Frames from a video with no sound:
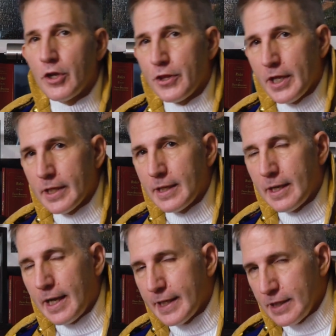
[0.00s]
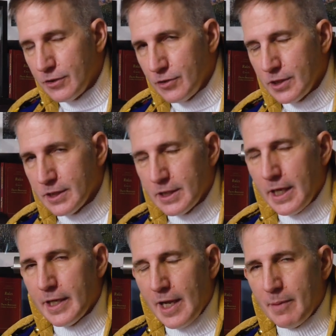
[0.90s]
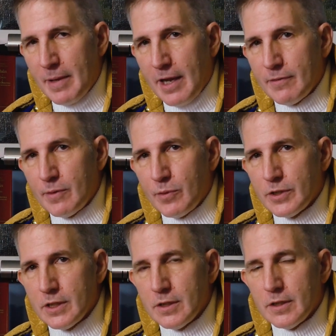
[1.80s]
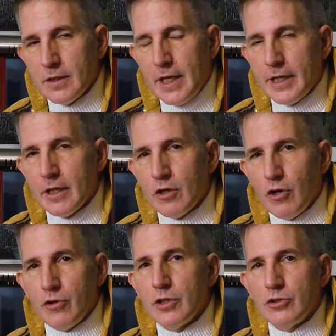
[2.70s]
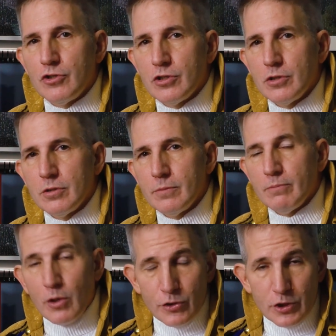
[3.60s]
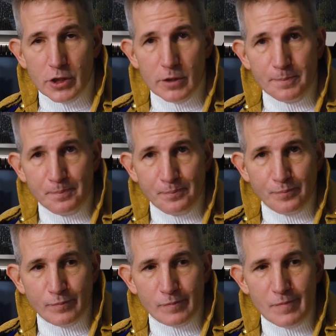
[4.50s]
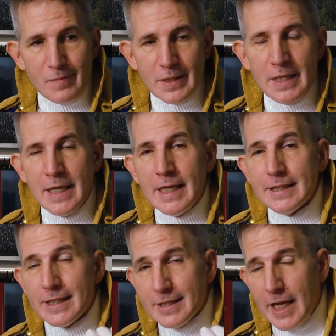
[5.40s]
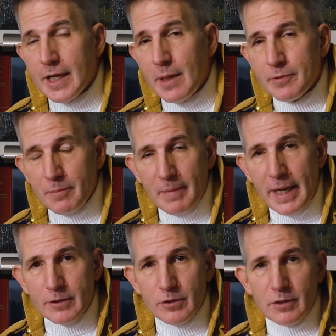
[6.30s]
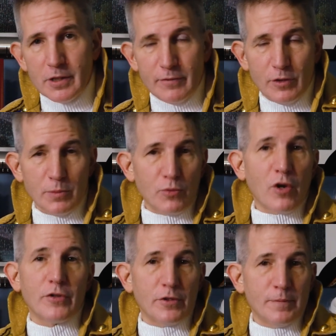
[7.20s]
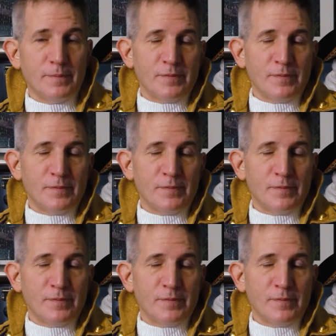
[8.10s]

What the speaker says: good thing that I guess you could say came out of it was that encouraged Merci to take up the mantle of her brother